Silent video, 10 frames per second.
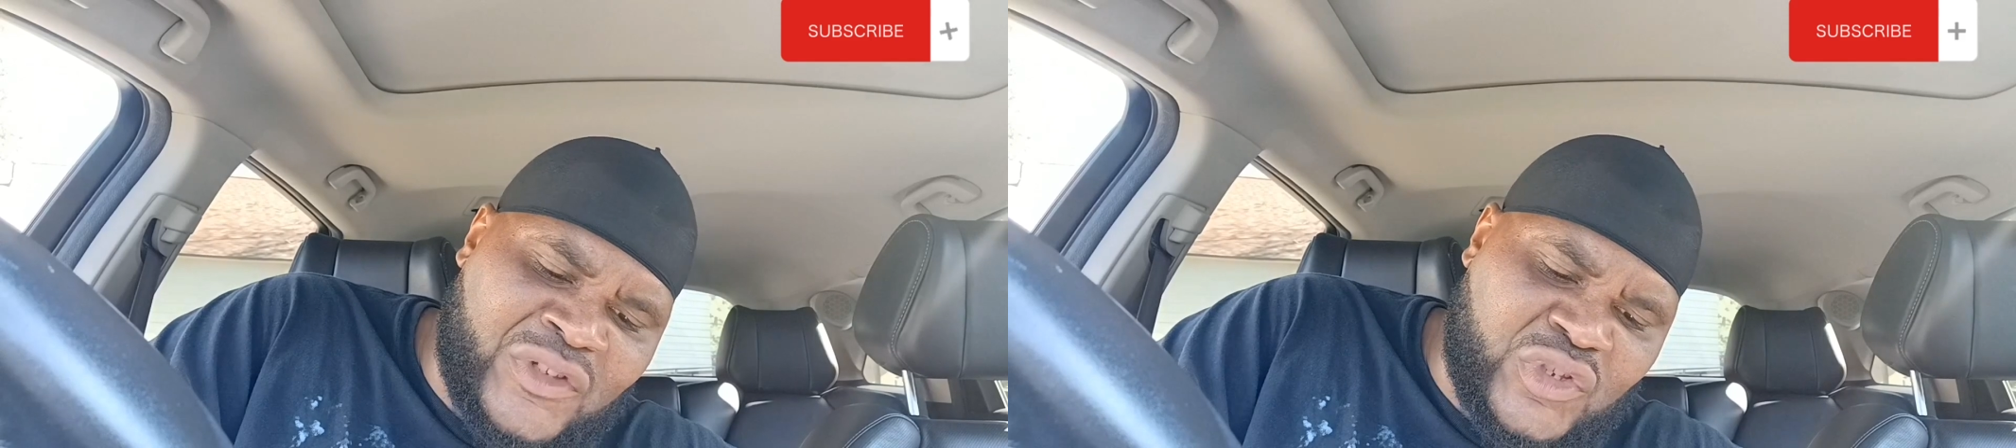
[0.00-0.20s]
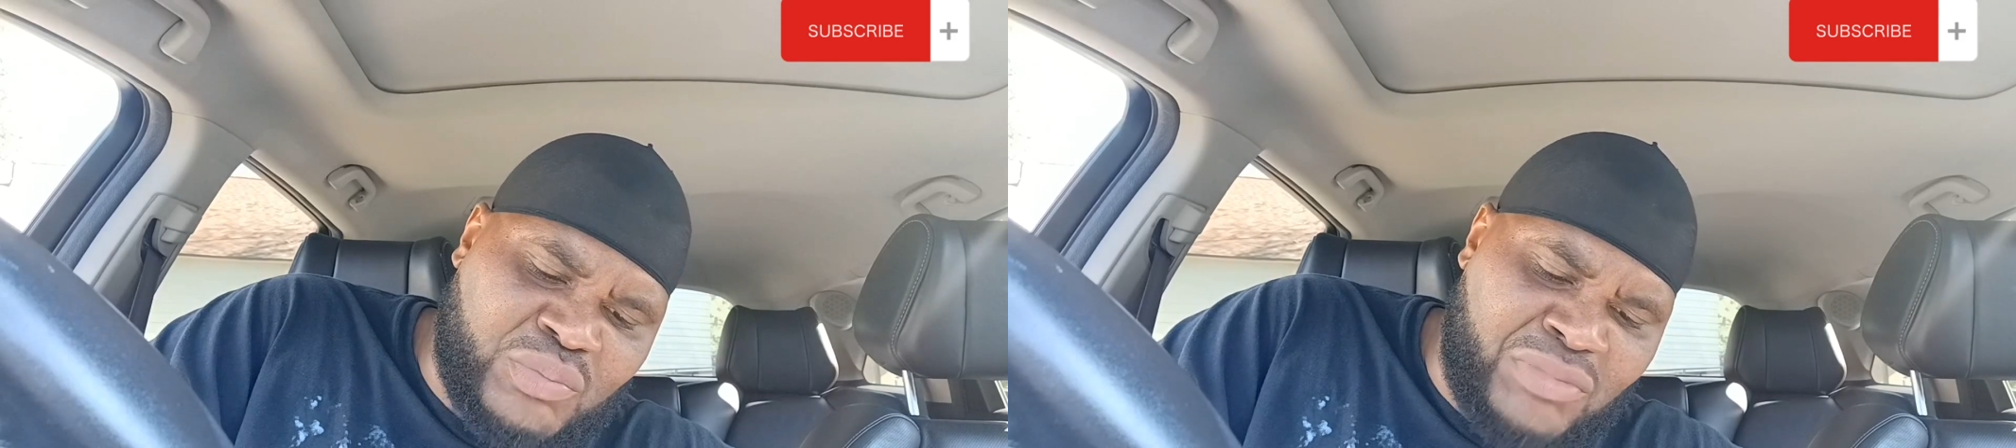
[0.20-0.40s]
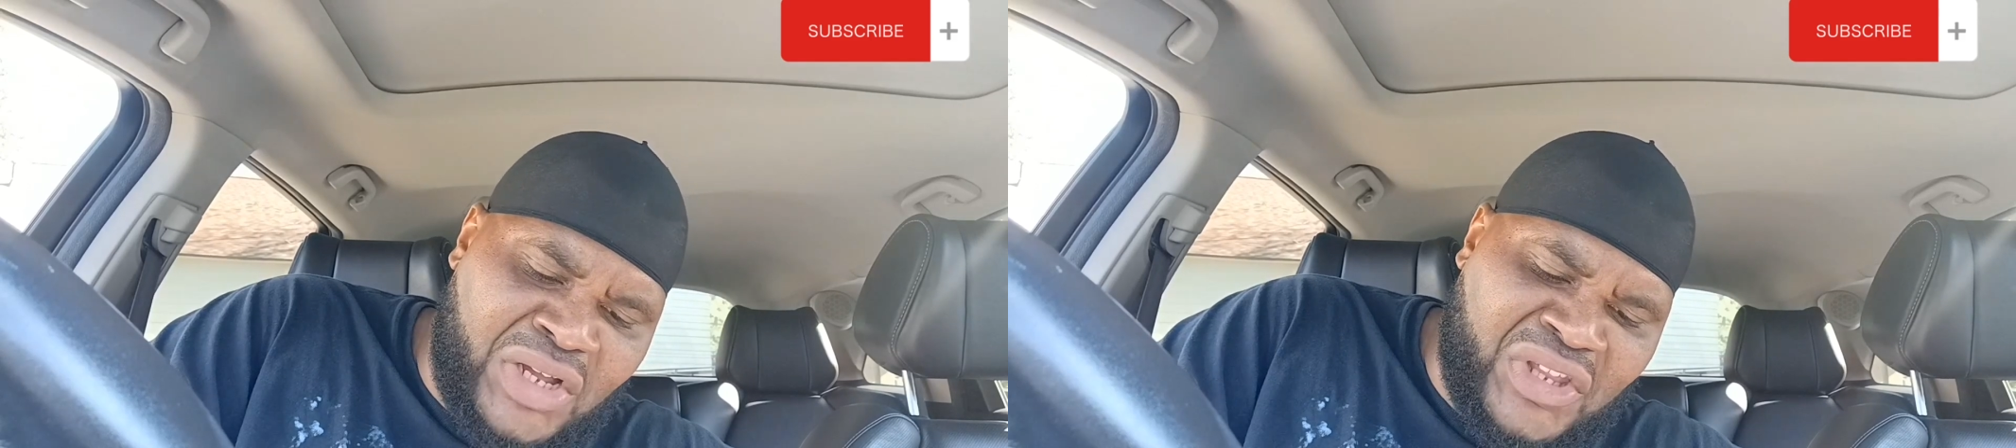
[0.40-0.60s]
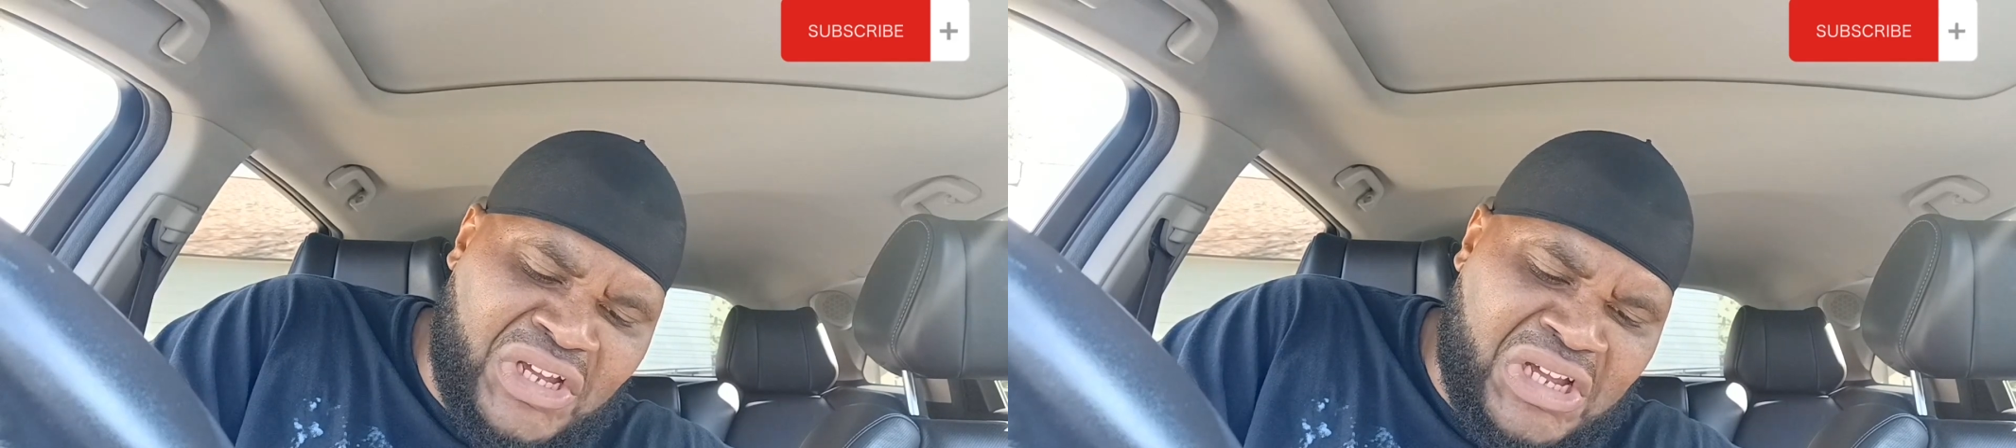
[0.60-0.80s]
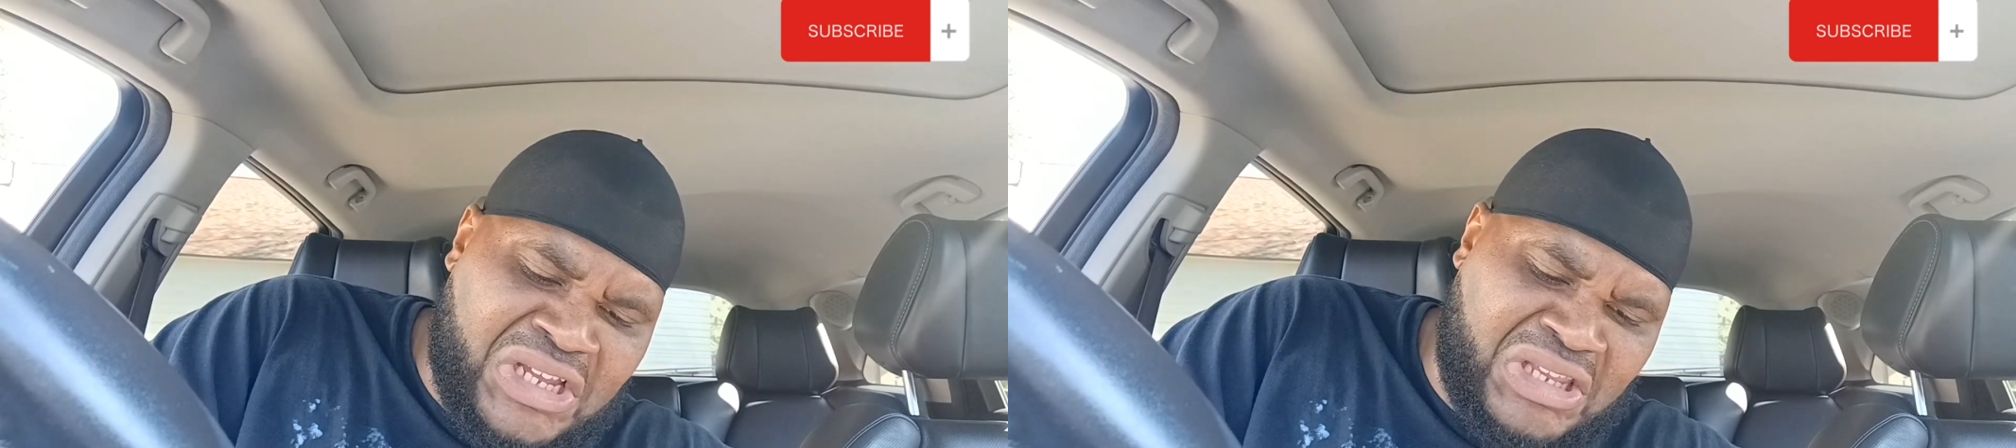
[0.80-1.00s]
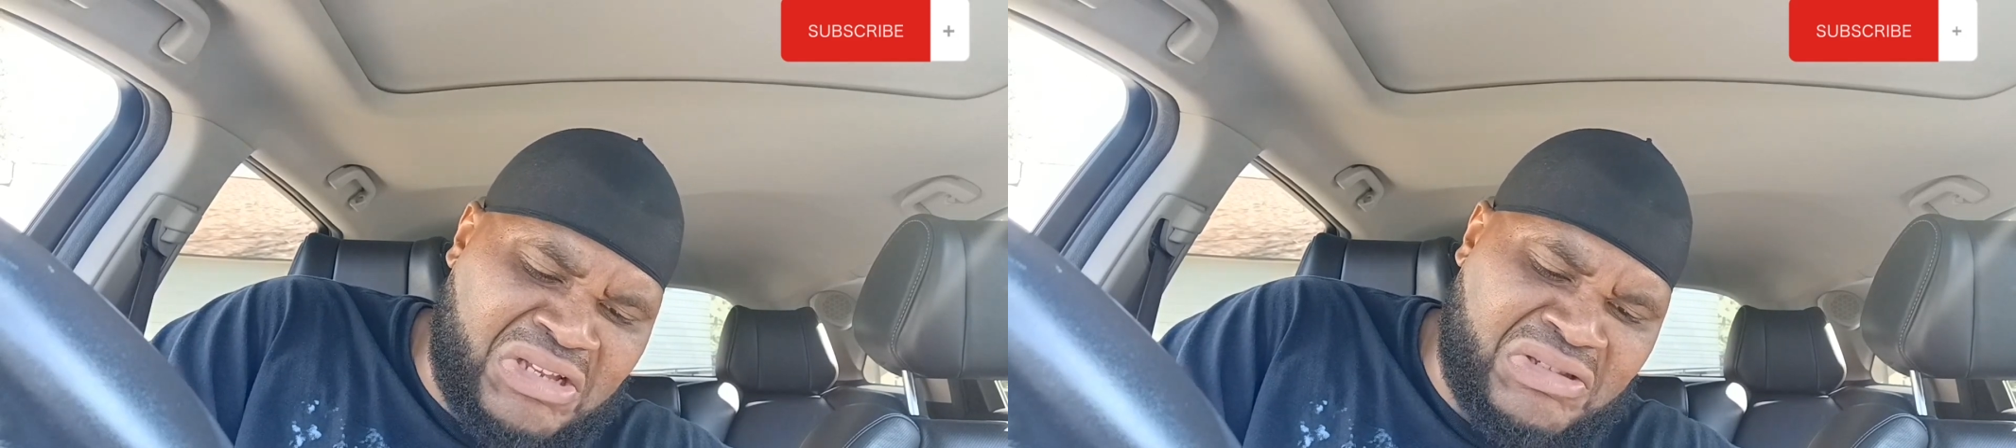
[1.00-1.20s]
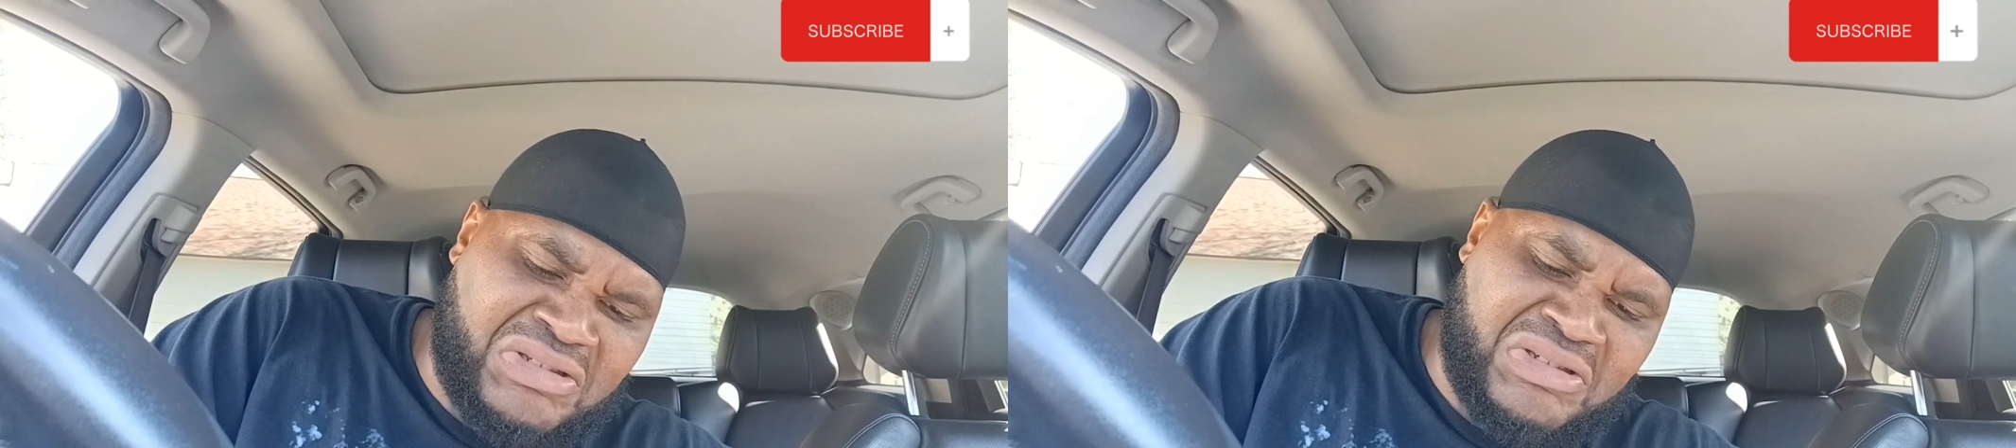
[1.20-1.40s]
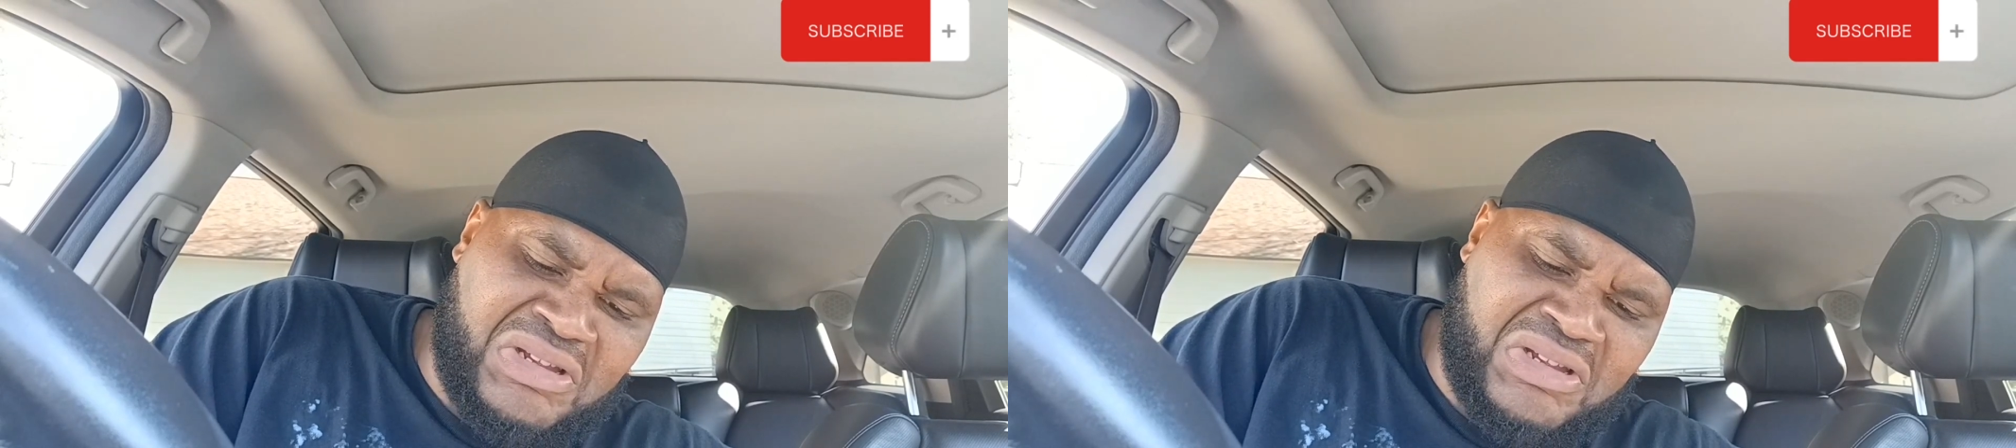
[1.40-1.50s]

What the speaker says: smothered onions,